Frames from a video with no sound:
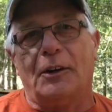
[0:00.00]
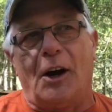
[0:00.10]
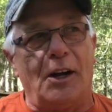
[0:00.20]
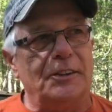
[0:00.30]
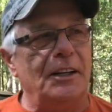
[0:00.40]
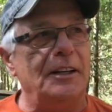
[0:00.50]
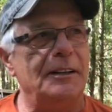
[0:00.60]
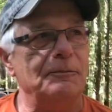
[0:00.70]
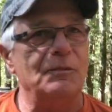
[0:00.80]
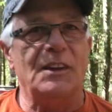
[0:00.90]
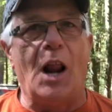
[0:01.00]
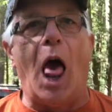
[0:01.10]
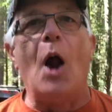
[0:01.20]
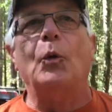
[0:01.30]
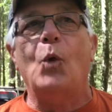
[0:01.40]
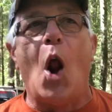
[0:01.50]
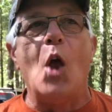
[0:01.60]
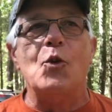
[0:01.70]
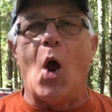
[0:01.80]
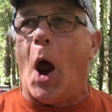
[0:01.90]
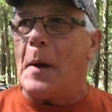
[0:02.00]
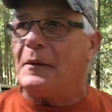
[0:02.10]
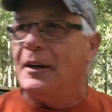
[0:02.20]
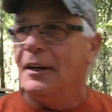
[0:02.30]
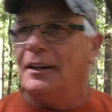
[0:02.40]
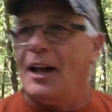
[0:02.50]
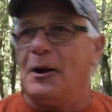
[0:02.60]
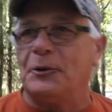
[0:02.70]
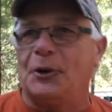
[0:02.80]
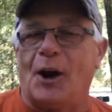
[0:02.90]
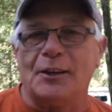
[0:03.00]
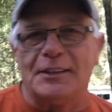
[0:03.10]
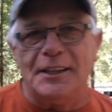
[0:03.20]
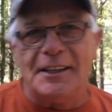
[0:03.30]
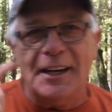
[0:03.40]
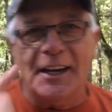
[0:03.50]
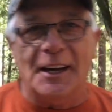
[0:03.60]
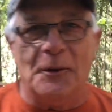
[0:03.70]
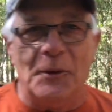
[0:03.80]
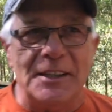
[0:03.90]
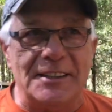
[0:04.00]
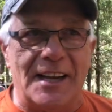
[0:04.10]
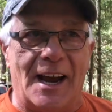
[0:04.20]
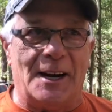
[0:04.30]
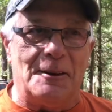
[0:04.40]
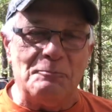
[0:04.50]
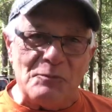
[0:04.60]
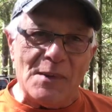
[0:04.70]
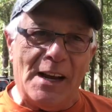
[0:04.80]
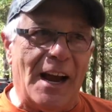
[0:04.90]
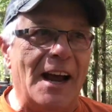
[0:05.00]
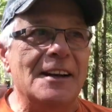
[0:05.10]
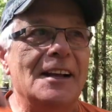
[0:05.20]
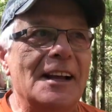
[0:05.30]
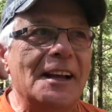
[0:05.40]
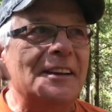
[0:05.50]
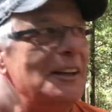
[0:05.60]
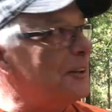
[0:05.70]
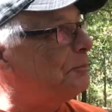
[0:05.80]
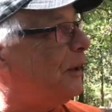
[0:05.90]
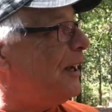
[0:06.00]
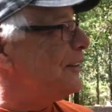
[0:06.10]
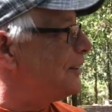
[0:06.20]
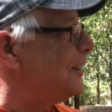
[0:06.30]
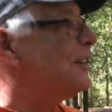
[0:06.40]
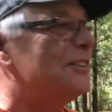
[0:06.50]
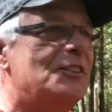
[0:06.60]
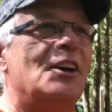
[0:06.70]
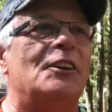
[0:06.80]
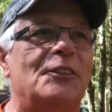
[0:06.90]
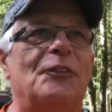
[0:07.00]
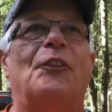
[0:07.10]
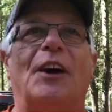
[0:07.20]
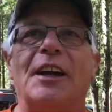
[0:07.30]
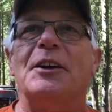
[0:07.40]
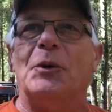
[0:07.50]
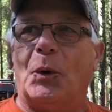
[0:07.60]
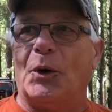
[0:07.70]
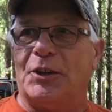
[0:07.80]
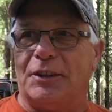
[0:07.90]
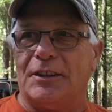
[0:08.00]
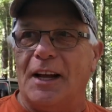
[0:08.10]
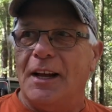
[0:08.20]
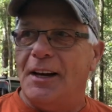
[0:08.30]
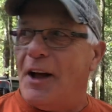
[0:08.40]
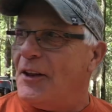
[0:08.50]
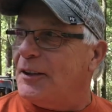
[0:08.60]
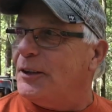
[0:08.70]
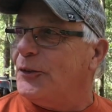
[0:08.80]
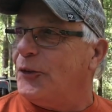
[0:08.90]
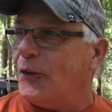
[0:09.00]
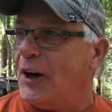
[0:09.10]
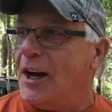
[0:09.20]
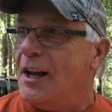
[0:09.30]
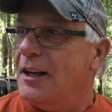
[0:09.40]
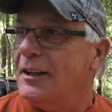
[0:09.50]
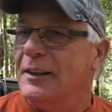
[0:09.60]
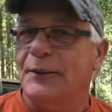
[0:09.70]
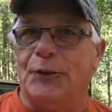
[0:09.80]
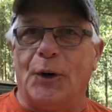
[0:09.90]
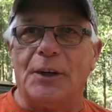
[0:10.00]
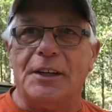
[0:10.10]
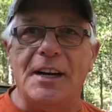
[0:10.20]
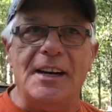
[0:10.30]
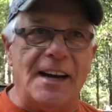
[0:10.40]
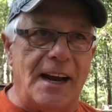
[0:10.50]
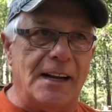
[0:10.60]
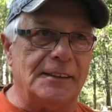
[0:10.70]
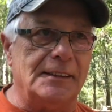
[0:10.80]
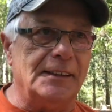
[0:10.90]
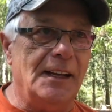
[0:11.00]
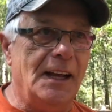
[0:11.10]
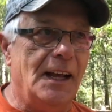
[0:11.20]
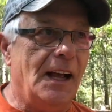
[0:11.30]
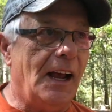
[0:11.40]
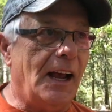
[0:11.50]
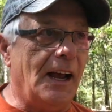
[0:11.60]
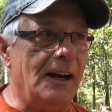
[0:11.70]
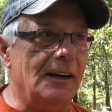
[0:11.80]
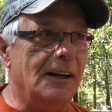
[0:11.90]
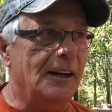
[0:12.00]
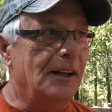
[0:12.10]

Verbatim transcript: Crossing. No. Cloud Cloud Crossing in Louisiana. And this place is just friggin' gorgeous. Now this is free, 14 days, and